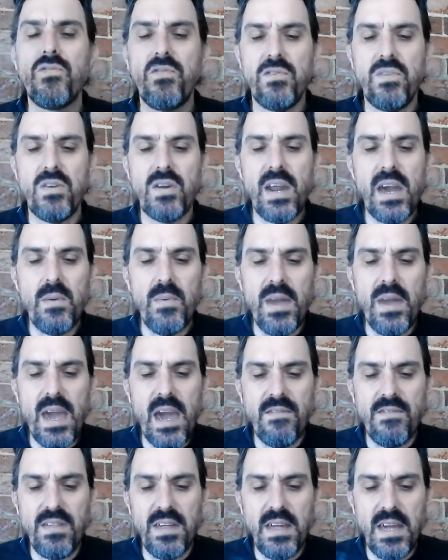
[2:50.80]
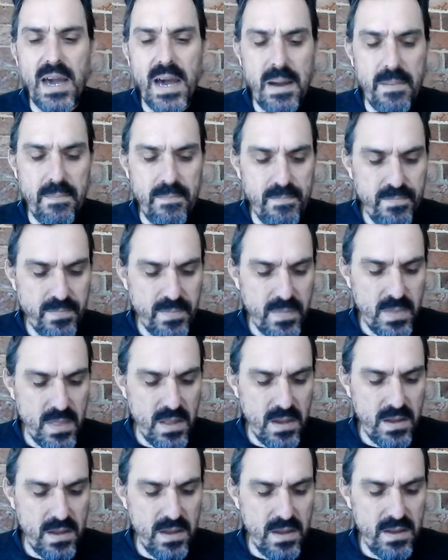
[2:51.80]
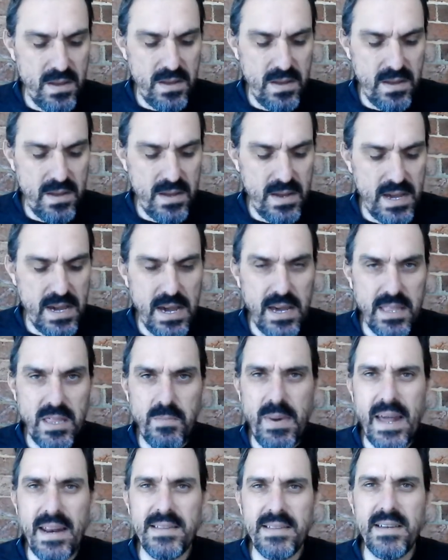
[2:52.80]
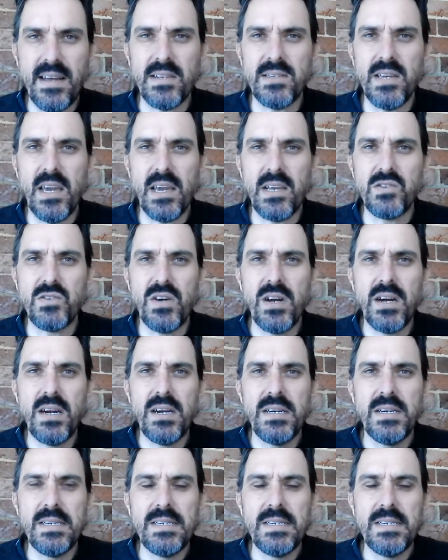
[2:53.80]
Today we have the Panatellas Extra,